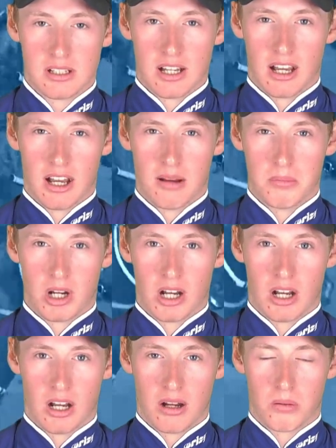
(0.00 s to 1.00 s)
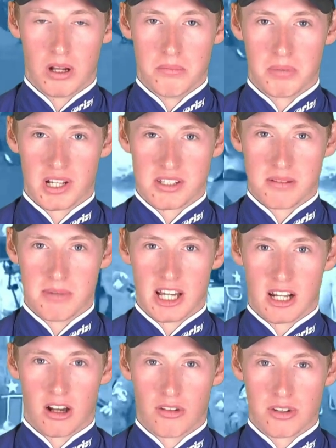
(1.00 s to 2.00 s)
I won't buzz him
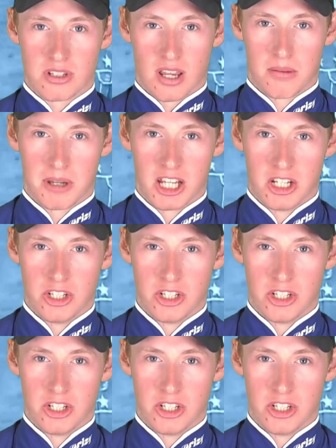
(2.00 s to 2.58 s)
out. I'll just come out in